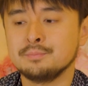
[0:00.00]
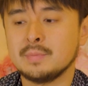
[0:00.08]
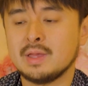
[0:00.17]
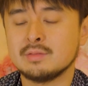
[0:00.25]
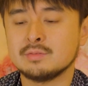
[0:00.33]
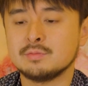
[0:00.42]

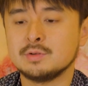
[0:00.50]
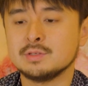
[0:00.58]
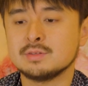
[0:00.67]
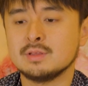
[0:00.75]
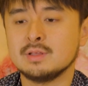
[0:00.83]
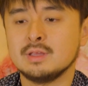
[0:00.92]
as of
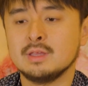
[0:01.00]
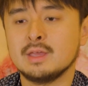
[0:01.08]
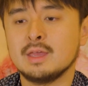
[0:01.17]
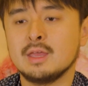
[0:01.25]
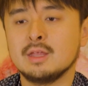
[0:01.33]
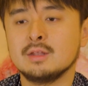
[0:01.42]
recently,
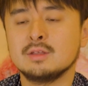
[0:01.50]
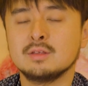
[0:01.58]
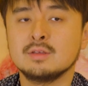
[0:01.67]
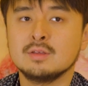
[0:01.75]
and